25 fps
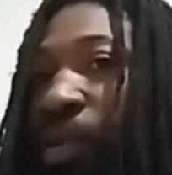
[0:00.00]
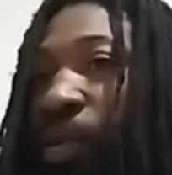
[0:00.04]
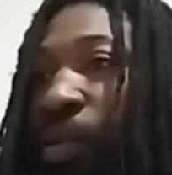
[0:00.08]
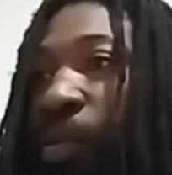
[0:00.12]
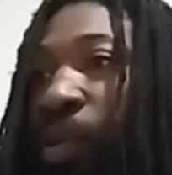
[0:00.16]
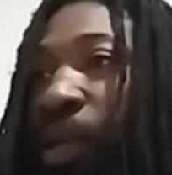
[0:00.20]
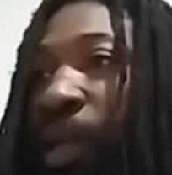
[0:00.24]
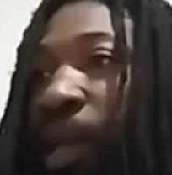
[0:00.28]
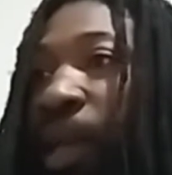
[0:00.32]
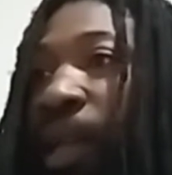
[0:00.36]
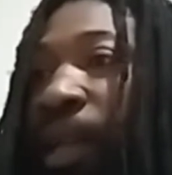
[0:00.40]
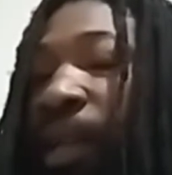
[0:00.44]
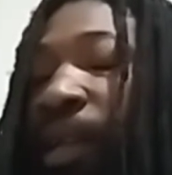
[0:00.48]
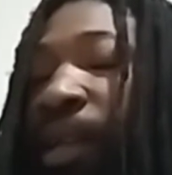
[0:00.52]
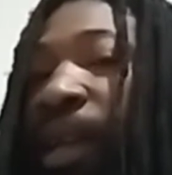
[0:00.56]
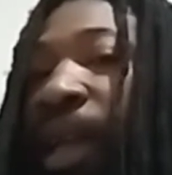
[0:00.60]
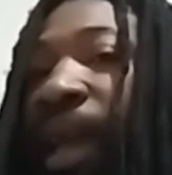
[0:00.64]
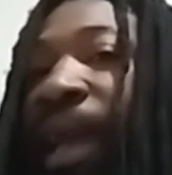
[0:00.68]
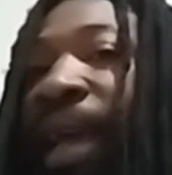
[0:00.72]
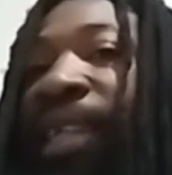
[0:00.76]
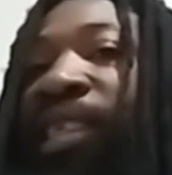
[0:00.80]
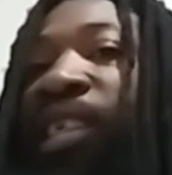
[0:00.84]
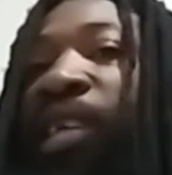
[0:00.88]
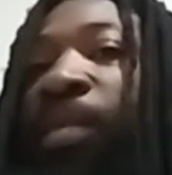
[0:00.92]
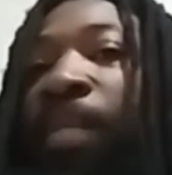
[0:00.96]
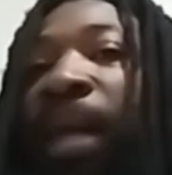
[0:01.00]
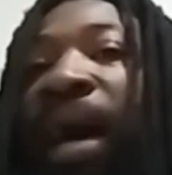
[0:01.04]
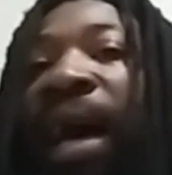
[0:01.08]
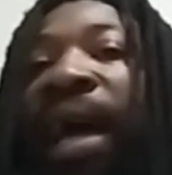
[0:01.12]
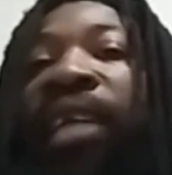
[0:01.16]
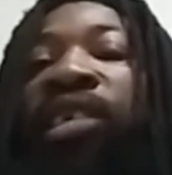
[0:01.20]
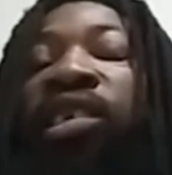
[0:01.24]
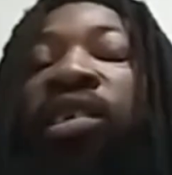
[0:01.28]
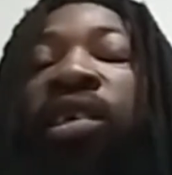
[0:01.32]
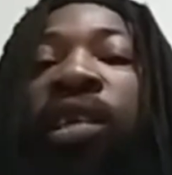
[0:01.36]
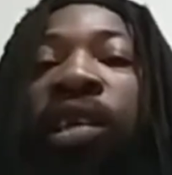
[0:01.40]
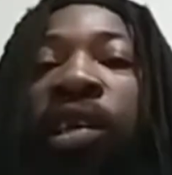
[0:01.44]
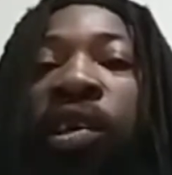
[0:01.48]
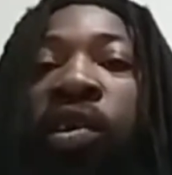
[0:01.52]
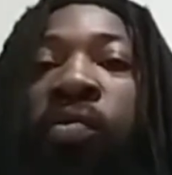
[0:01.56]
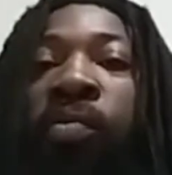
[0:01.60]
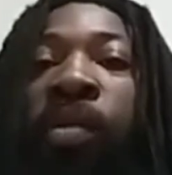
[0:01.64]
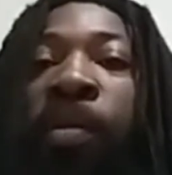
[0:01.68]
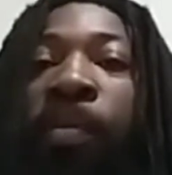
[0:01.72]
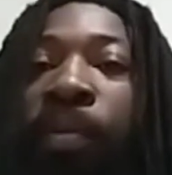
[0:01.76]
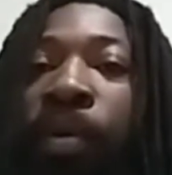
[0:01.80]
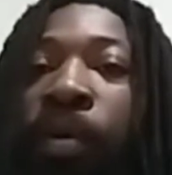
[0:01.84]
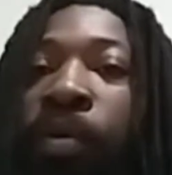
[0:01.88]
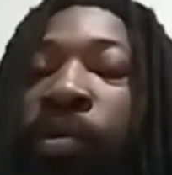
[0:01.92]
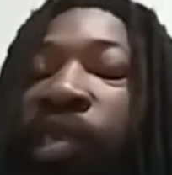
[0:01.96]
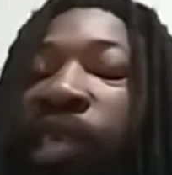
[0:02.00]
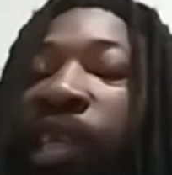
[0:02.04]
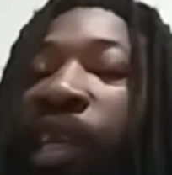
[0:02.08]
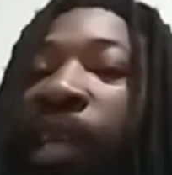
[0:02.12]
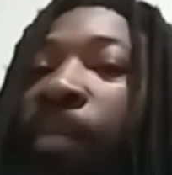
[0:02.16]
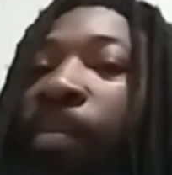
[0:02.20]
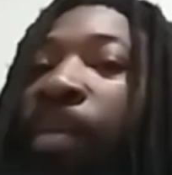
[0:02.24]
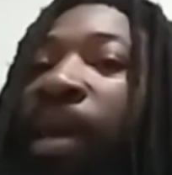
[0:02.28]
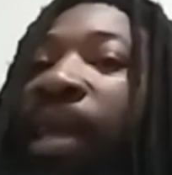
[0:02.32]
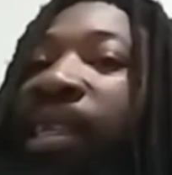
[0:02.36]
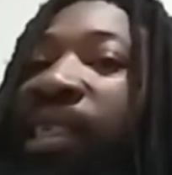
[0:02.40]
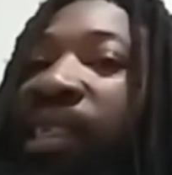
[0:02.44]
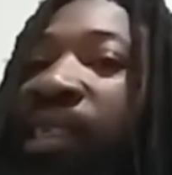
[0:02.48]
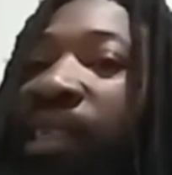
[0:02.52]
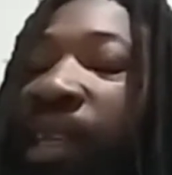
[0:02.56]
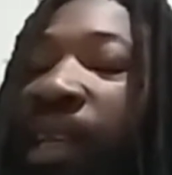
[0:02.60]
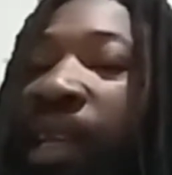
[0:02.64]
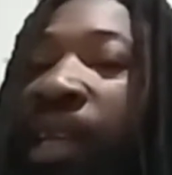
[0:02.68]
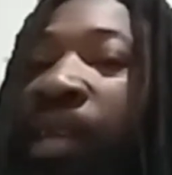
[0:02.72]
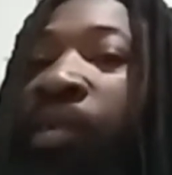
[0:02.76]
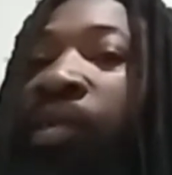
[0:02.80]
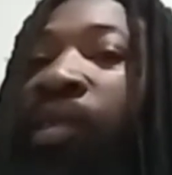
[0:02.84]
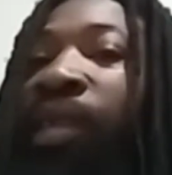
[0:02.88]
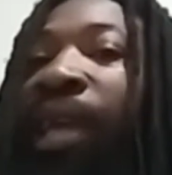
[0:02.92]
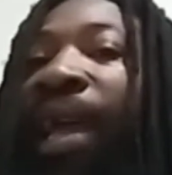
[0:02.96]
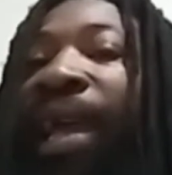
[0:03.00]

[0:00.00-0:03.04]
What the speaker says: Okay, the antibodies are the human protein-based cells.